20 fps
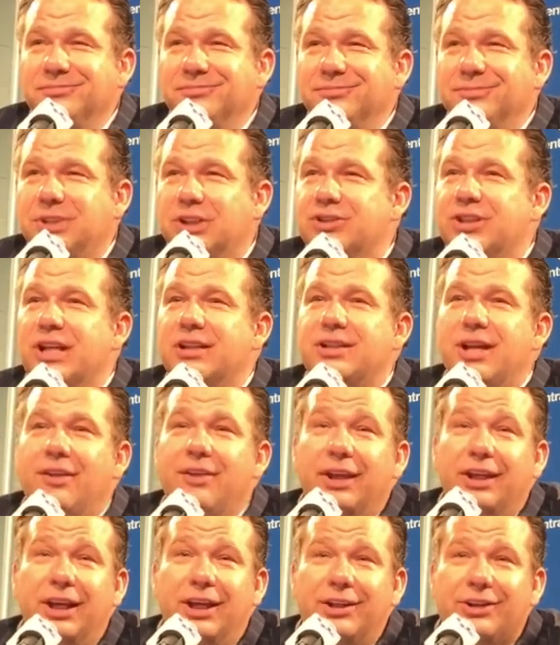because um, that's how they
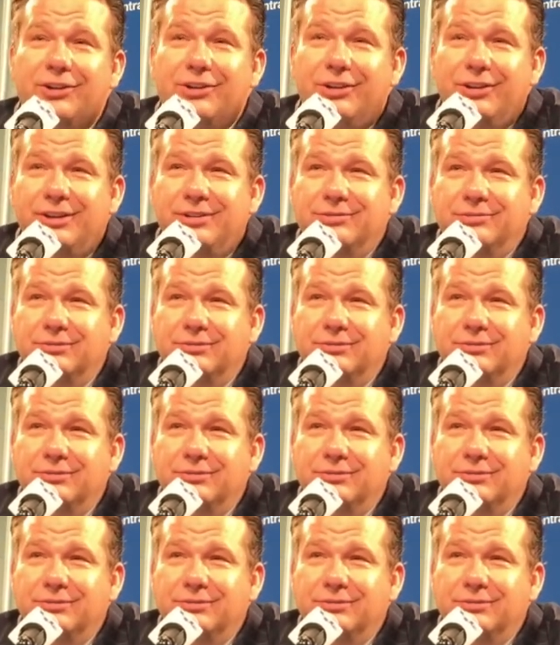get good.